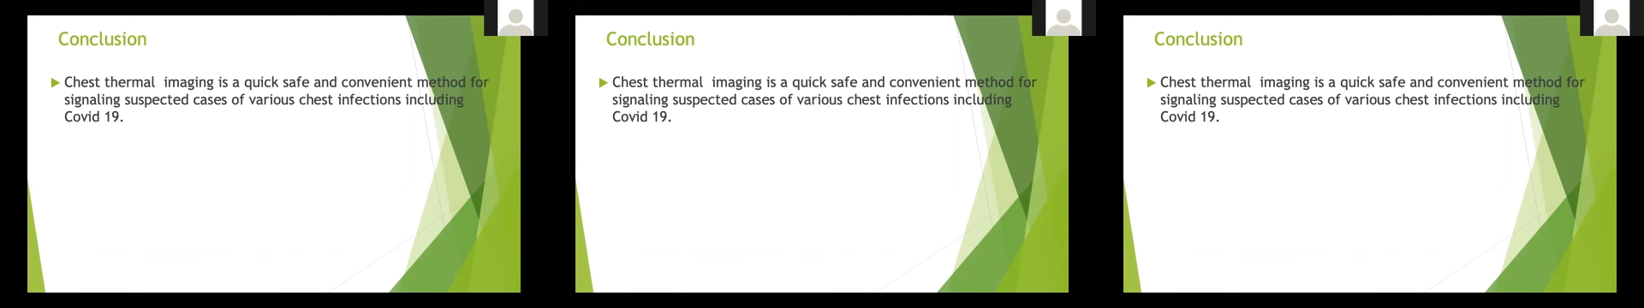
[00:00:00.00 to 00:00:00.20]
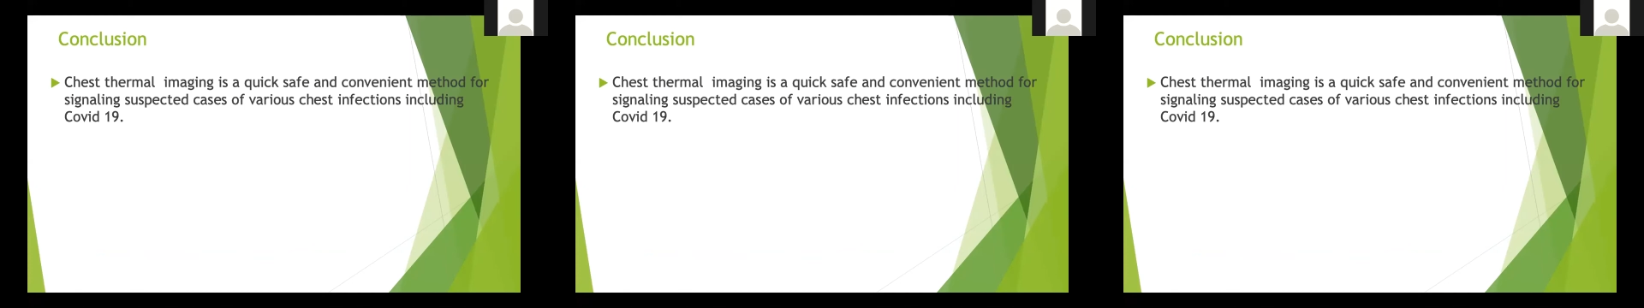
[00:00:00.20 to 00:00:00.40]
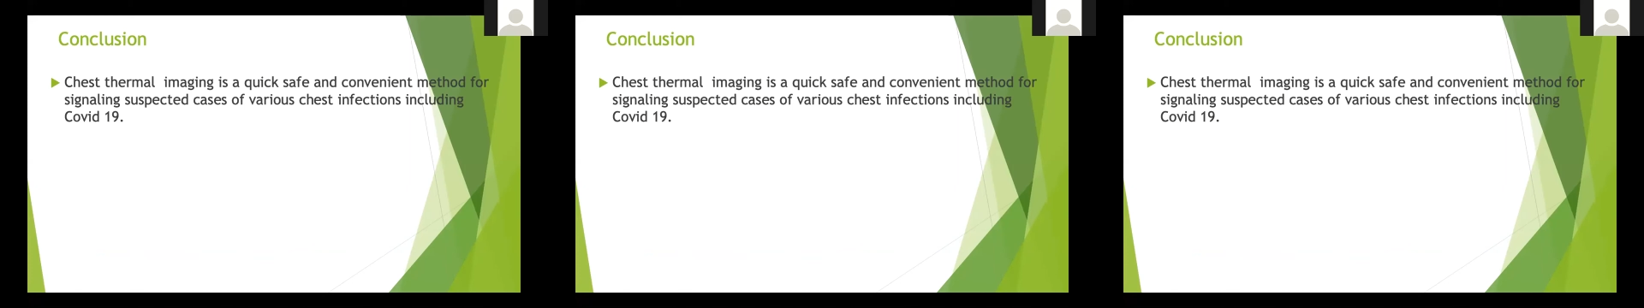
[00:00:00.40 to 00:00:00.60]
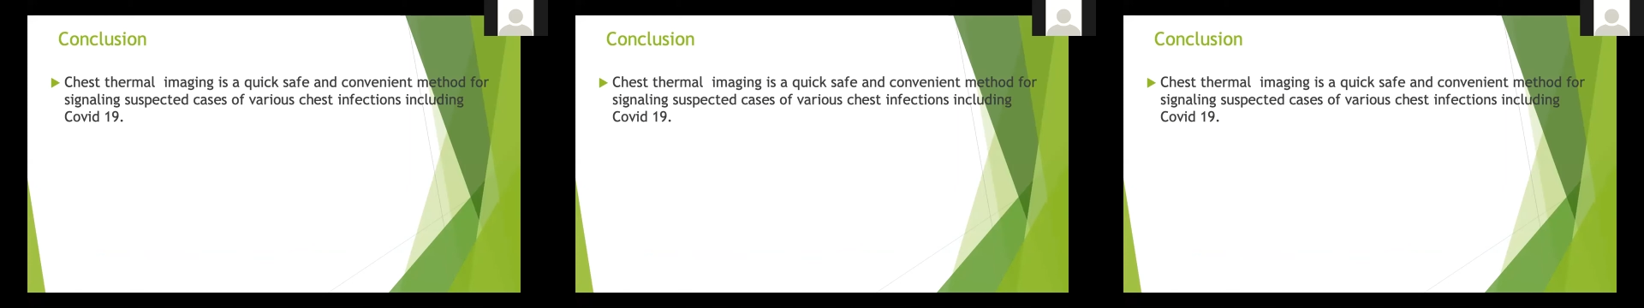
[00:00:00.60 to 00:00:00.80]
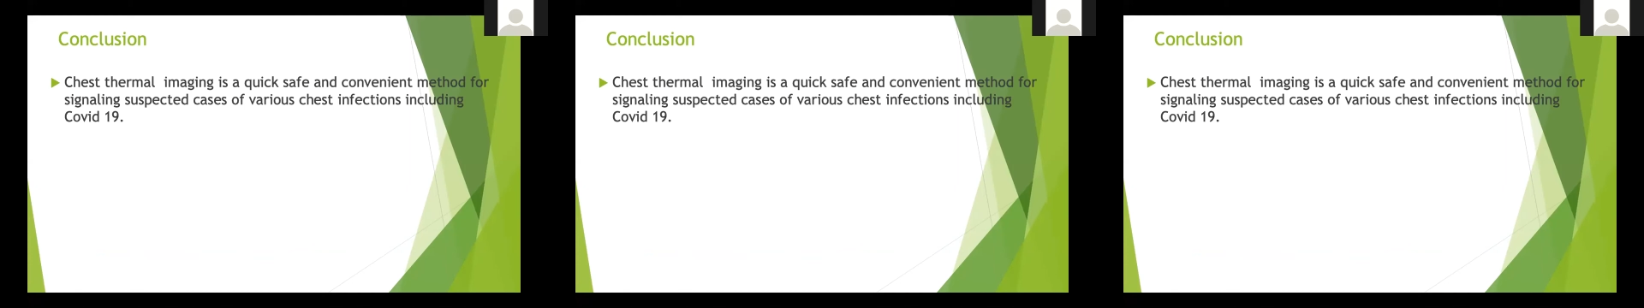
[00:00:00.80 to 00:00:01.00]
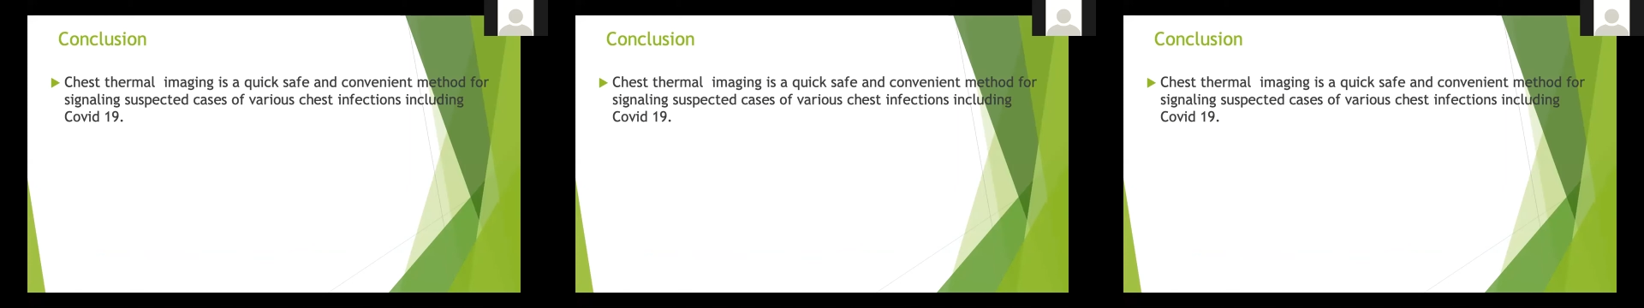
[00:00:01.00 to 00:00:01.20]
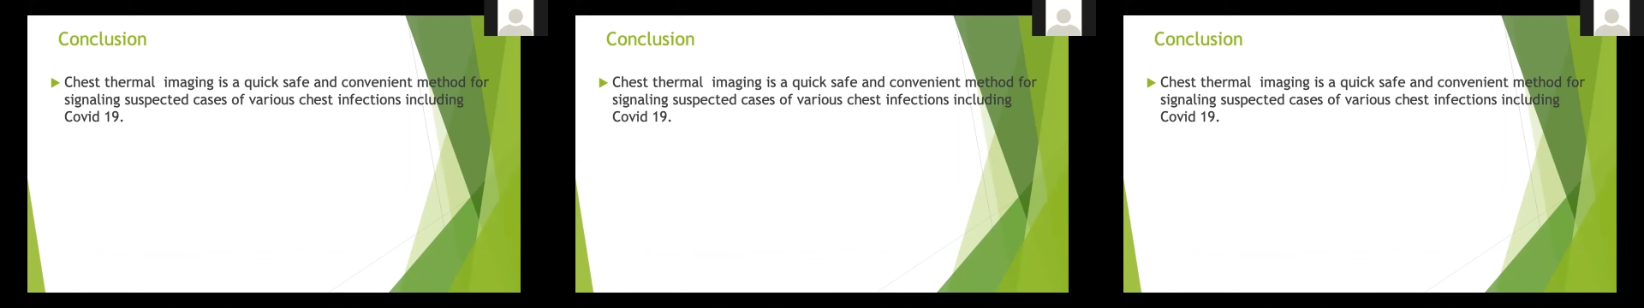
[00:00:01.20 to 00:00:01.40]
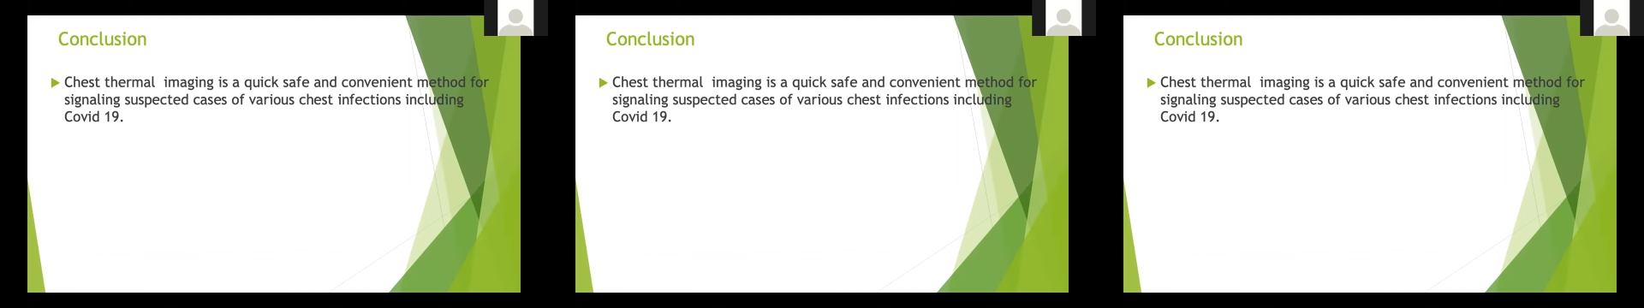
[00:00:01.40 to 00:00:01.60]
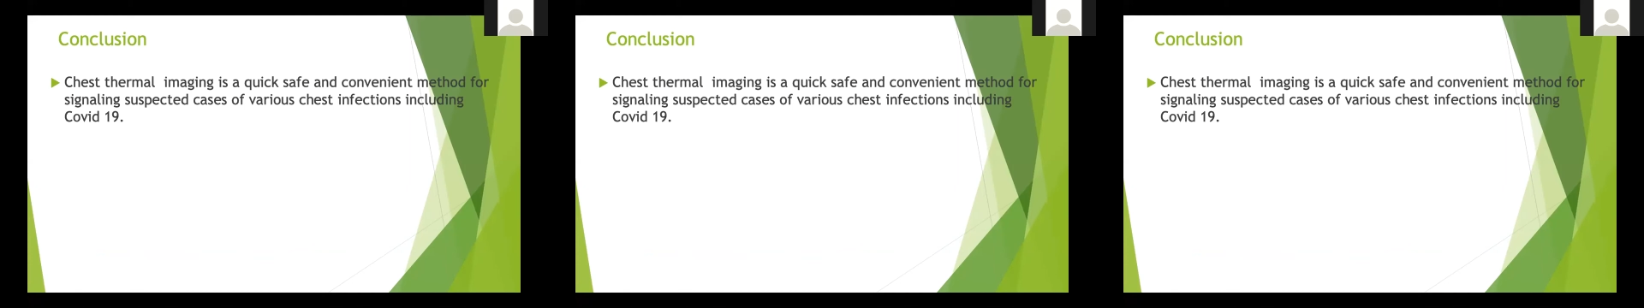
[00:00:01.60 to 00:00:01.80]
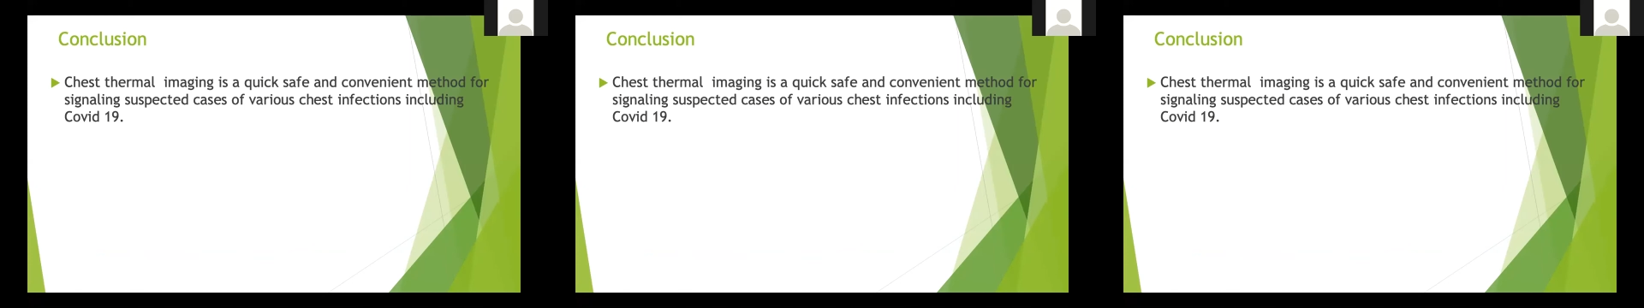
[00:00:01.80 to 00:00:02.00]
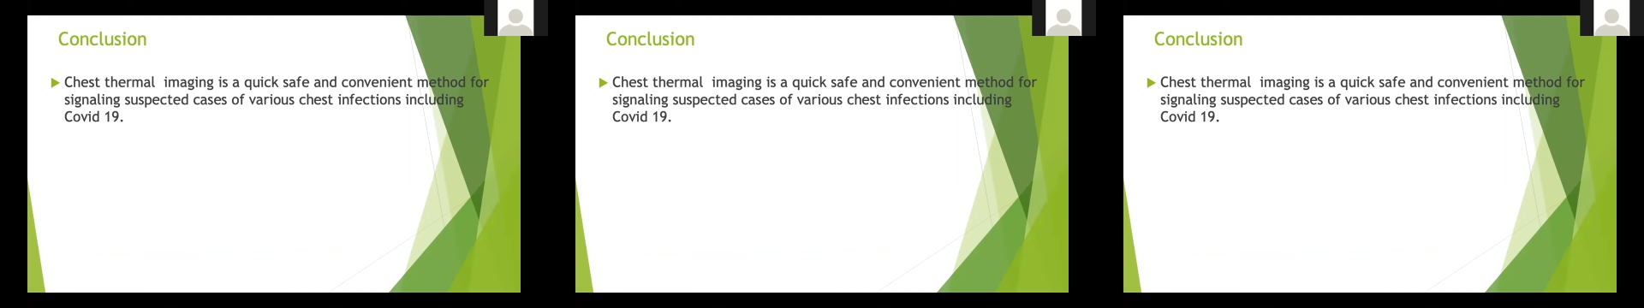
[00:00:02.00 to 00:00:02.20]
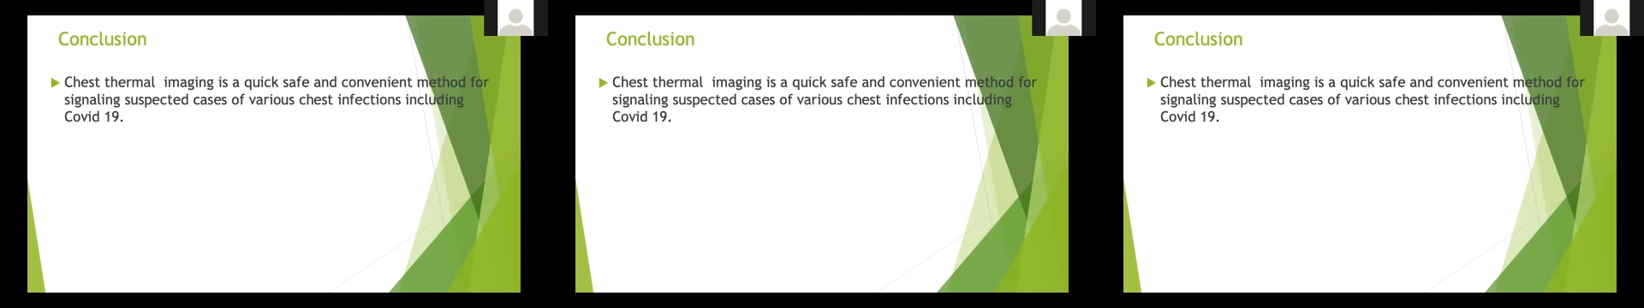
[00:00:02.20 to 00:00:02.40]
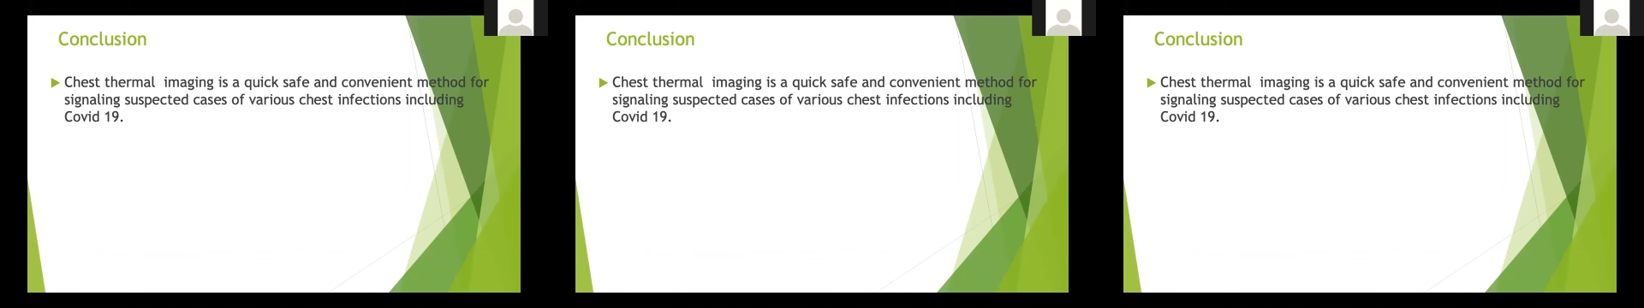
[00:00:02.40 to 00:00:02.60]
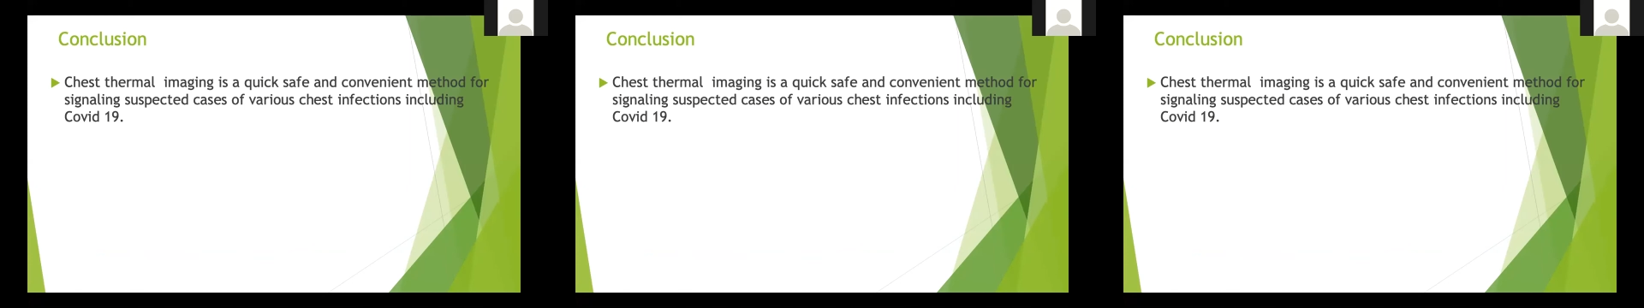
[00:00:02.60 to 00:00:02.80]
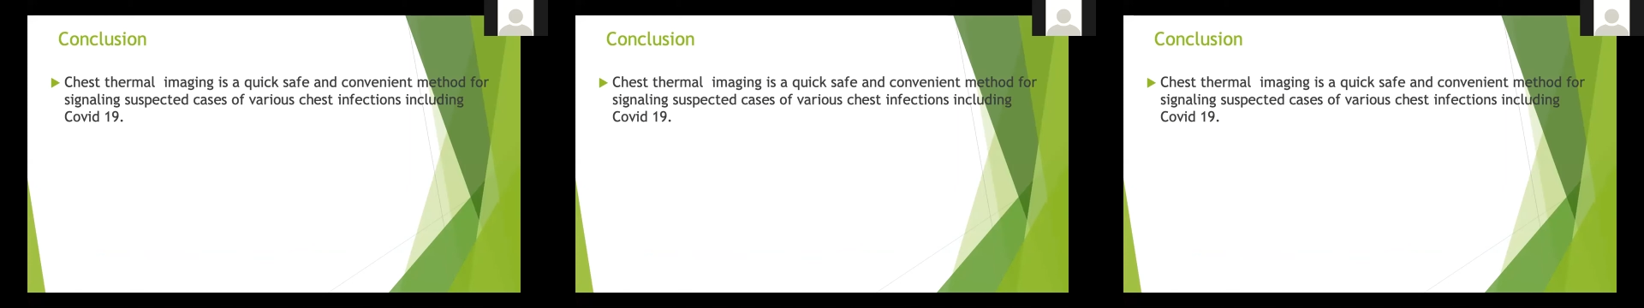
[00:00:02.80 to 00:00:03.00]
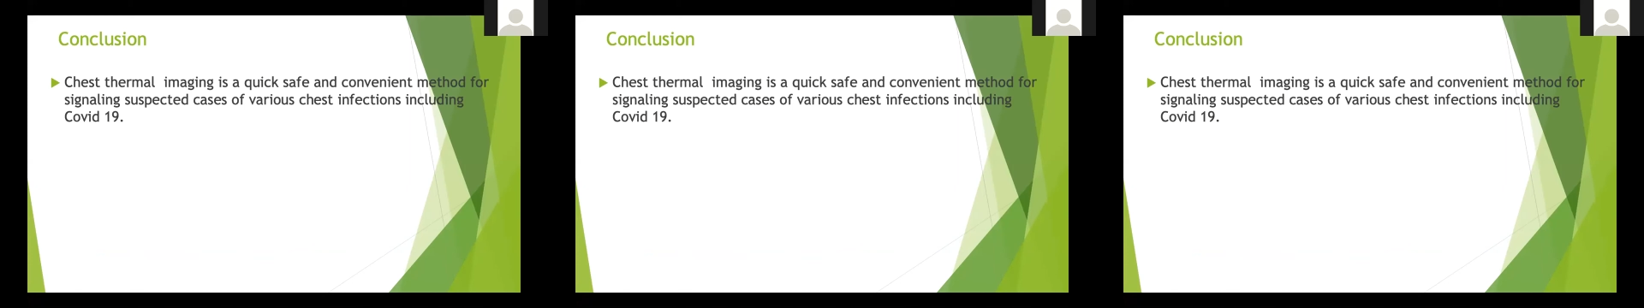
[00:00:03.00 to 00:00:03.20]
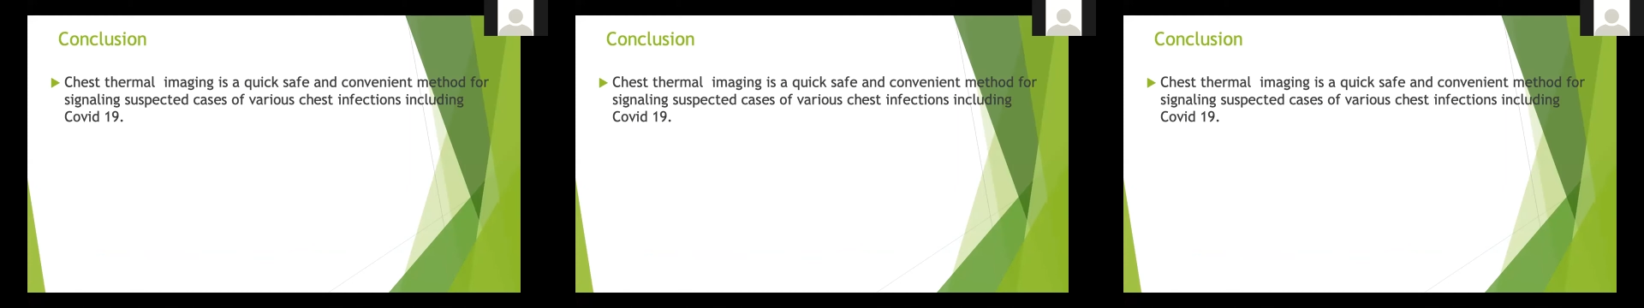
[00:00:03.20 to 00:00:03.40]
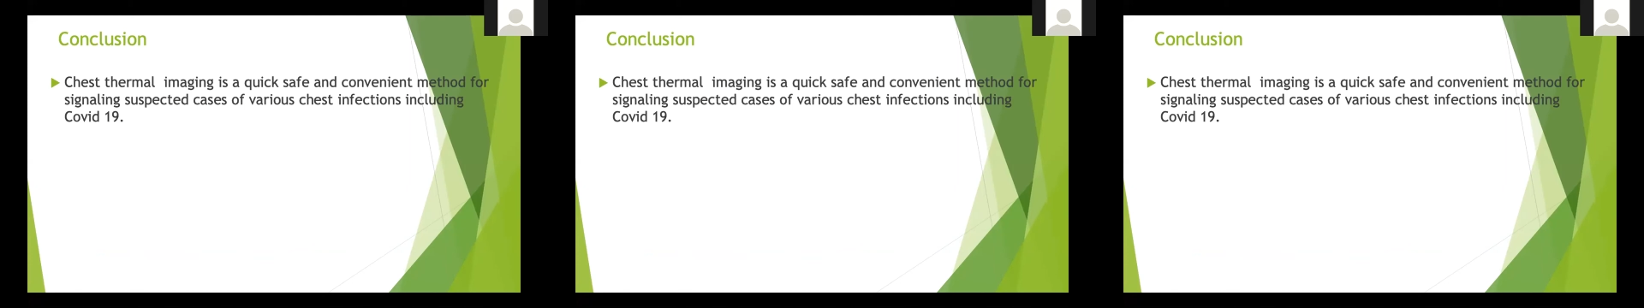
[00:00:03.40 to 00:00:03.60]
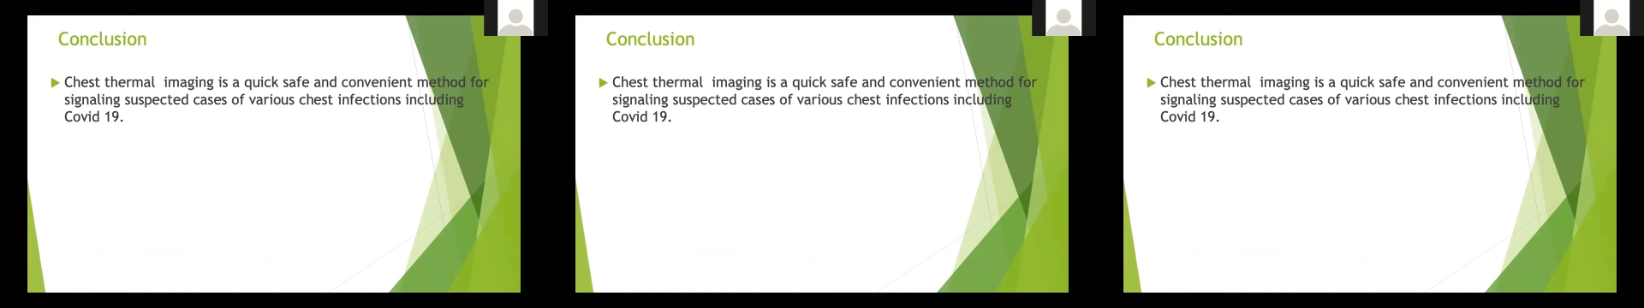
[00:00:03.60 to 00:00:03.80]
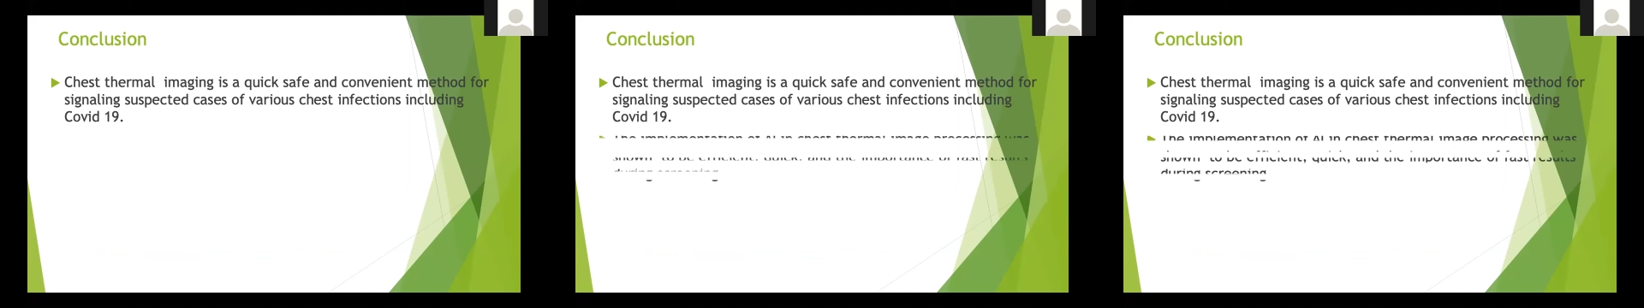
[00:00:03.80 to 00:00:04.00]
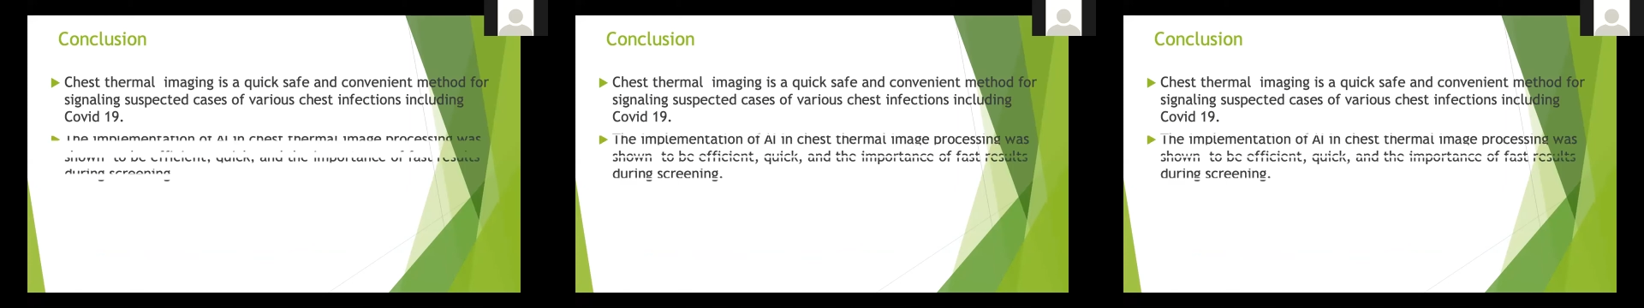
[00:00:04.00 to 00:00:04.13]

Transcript: (no speaker visible)